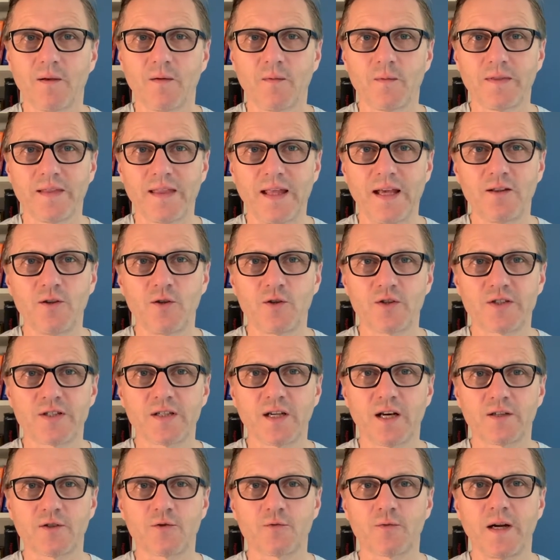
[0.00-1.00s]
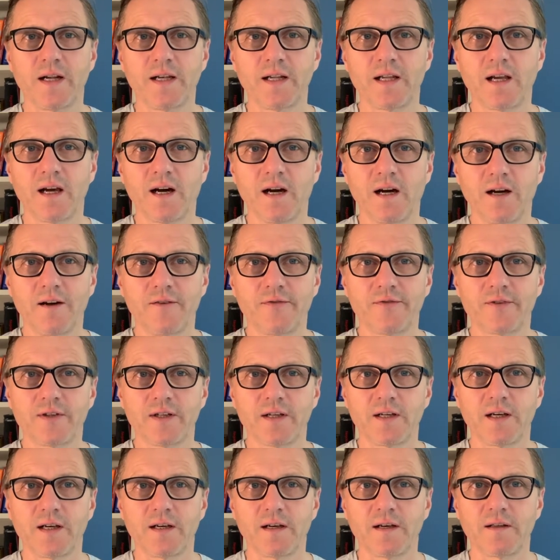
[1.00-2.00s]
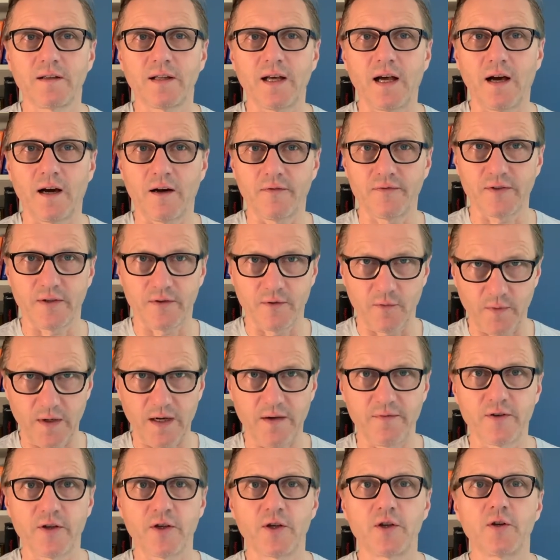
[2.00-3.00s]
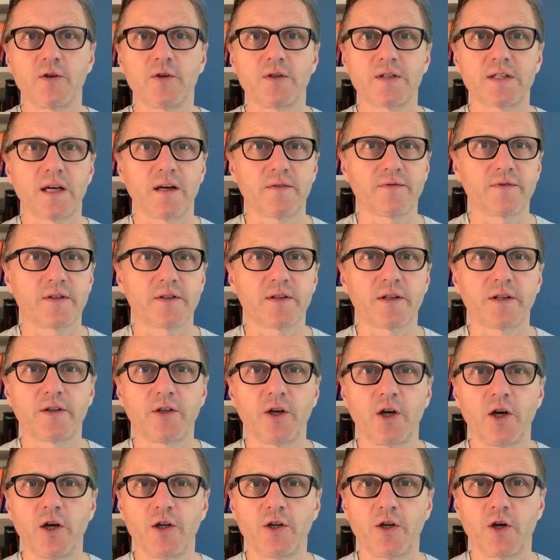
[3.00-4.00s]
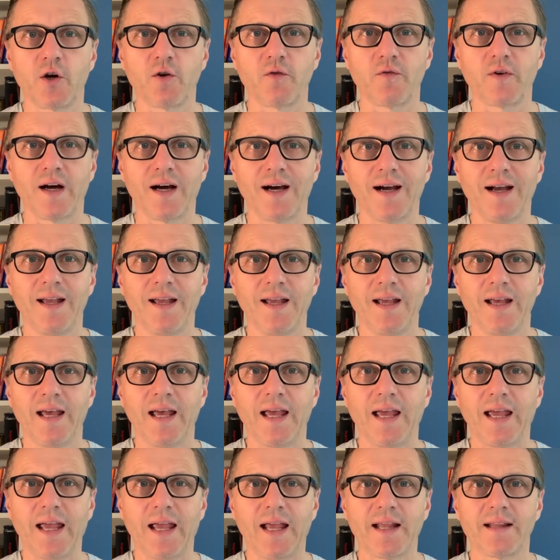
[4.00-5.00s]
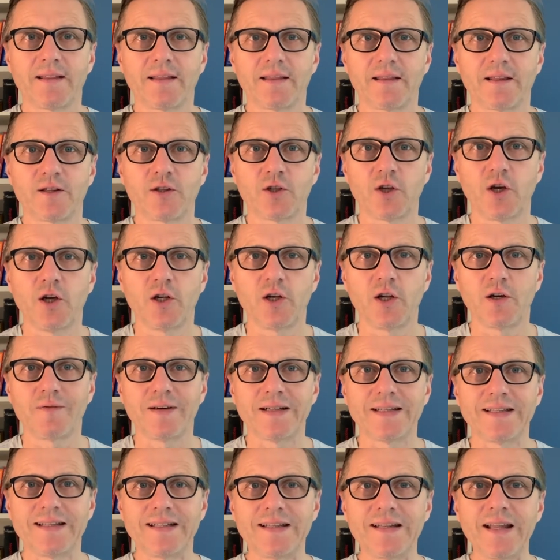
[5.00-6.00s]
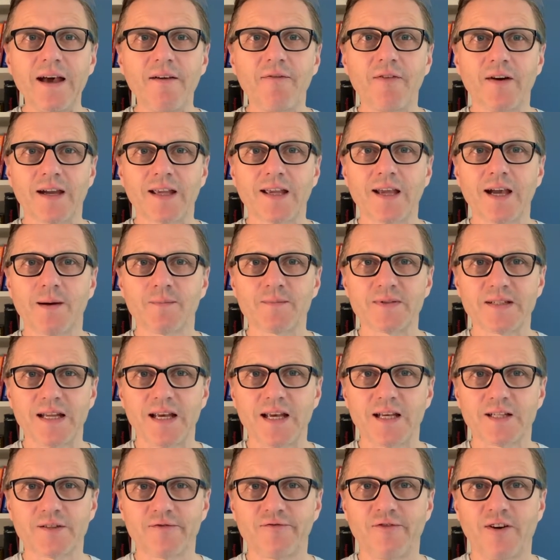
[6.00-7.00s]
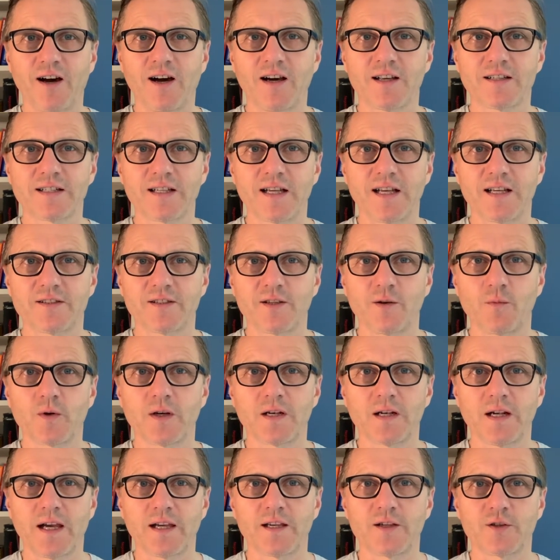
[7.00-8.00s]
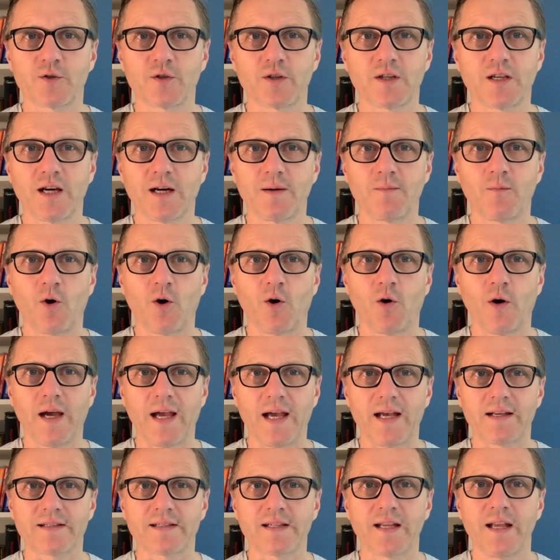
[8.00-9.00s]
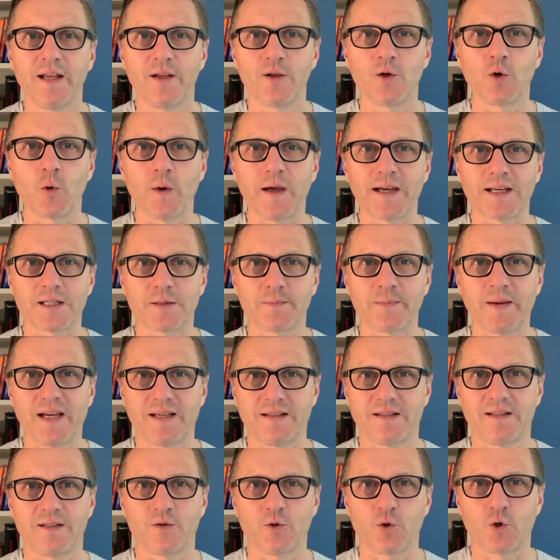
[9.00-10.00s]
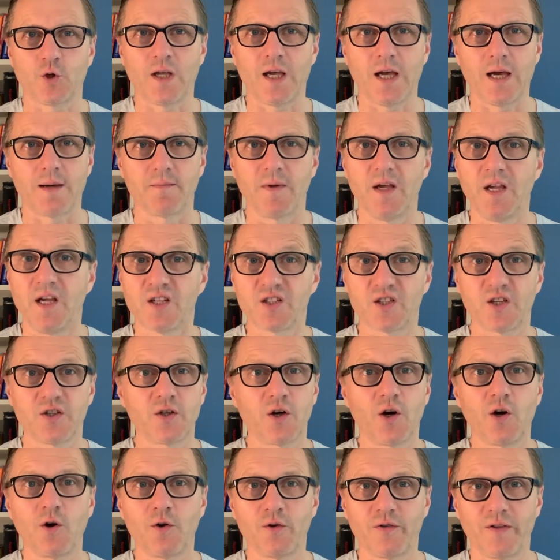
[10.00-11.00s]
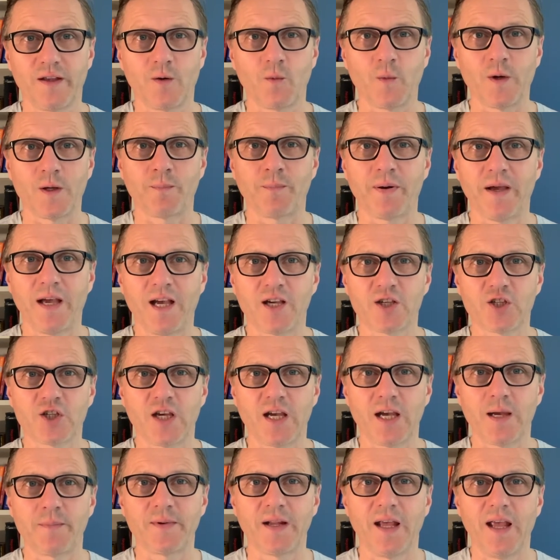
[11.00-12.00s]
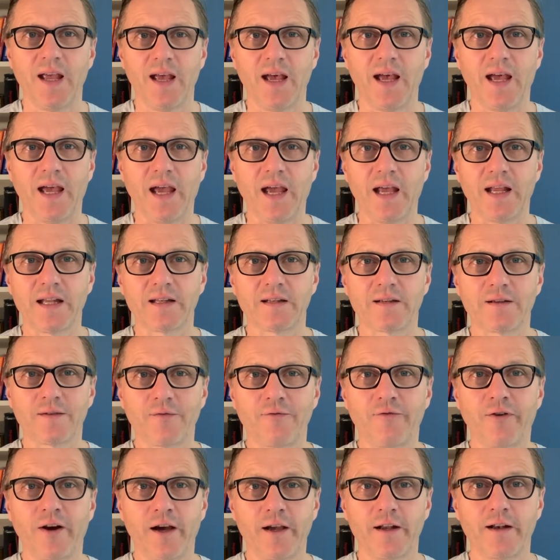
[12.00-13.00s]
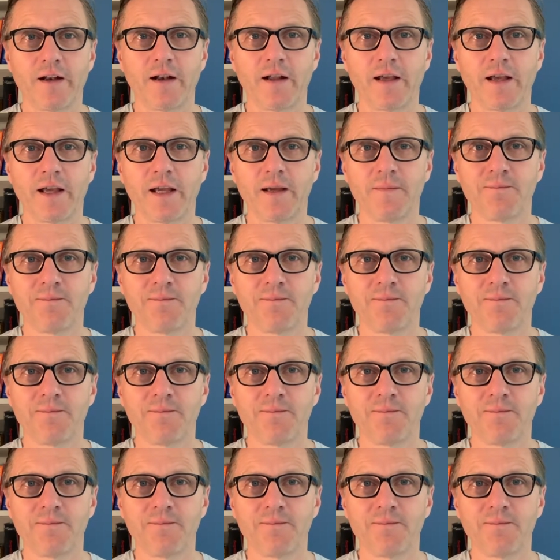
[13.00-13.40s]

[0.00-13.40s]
then you start running after, after the revenues, after the turnover, and the turnover never comes as fast as you would like it to come or as you expect it to come. So the whole thing went pear-shaped, and finally,